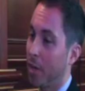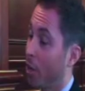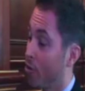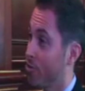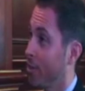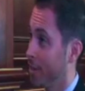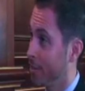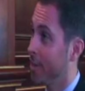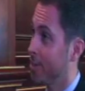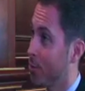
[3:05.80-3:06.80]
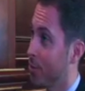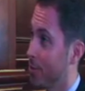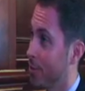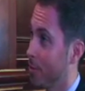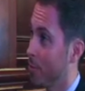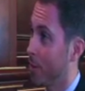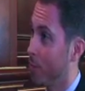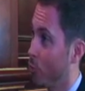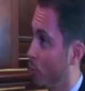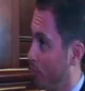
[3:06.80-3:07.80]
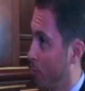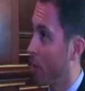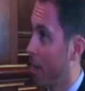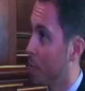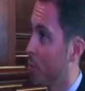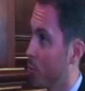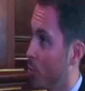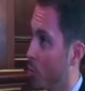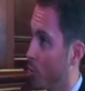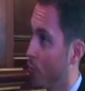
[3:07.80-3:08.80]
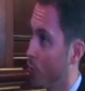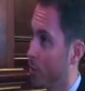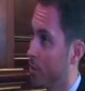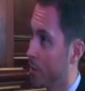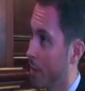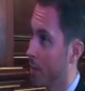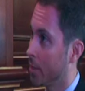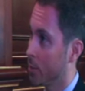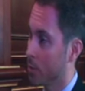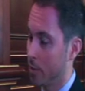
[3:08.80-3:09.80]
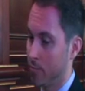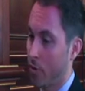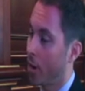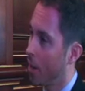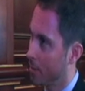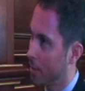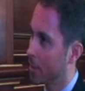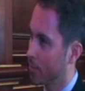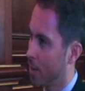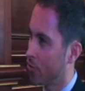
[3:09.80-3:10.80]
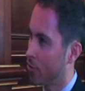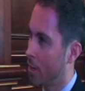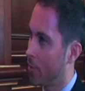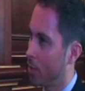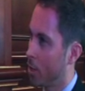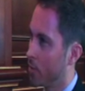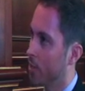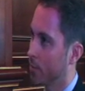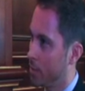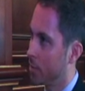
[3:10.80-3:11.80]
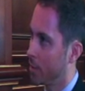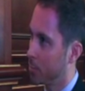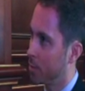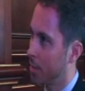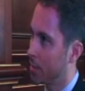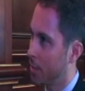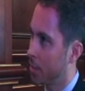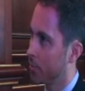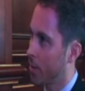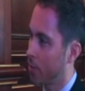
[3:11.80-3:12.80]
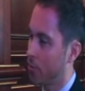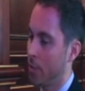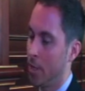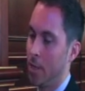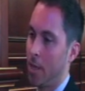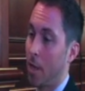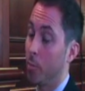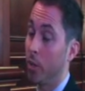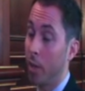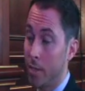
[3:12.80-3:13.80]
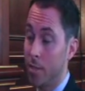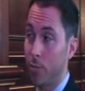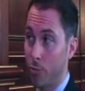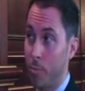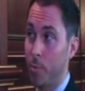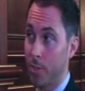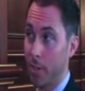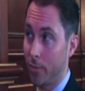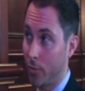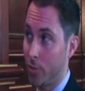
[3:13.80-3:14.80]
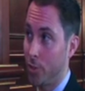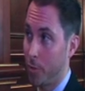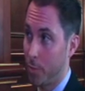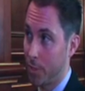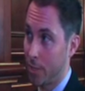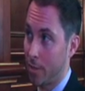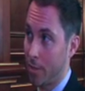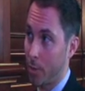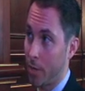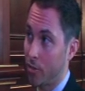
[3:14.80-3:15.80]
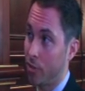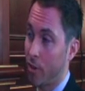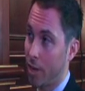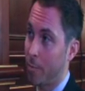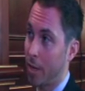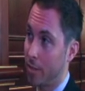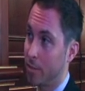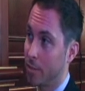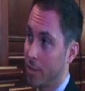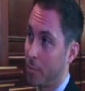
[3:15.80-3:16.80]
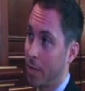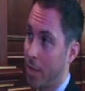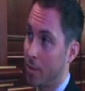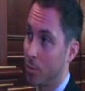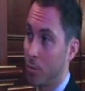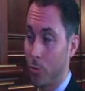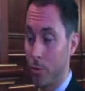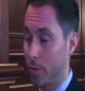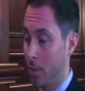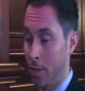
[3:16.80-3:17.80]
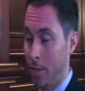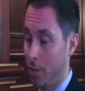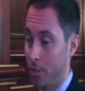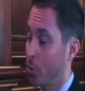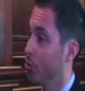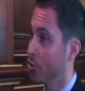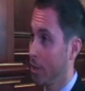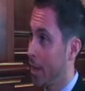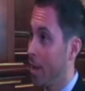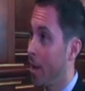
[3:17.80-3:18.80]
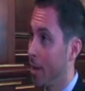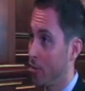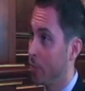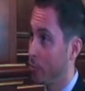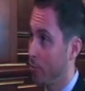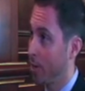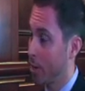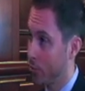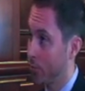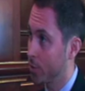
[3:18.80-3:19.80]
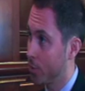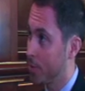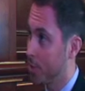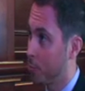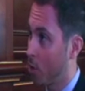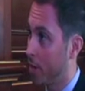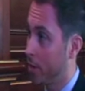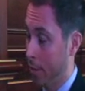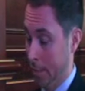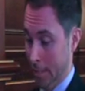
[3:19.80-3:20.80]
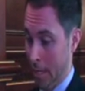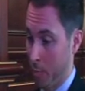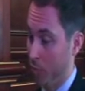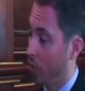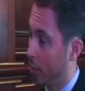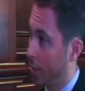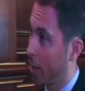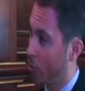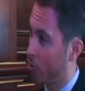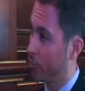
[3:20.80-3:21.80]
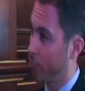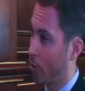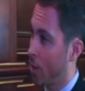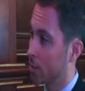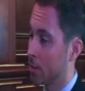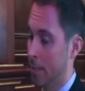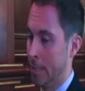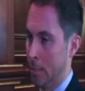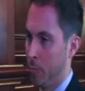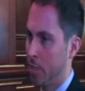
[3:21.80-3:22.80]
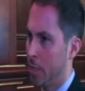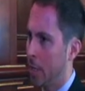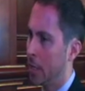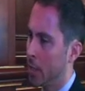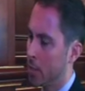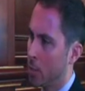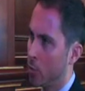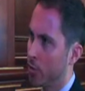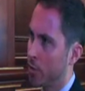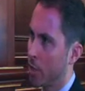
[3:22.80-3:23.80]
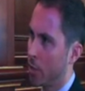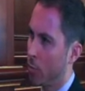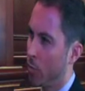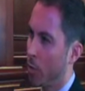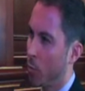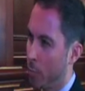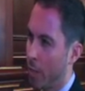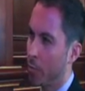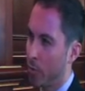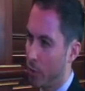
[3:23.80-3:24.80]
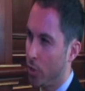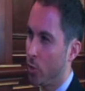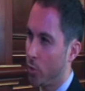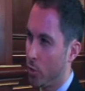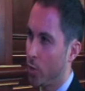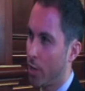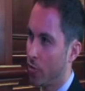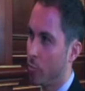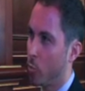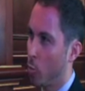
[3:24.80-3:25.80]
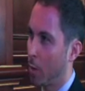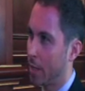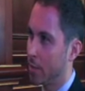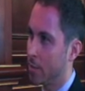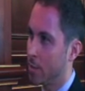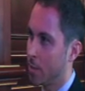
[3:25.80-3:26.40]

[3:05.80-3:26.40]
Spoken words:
Encouragingly, they told us that they're broadly very happy with what we're offering today. There was a very high satisfaction level, over 76% satisfaction, but 93% of consumers said that they would actually recommend us to somebody else, which was astonishingly high actually for a financial services brand, and really encouraging for us. Particularly, they told us they want to be able to use UKash in more places.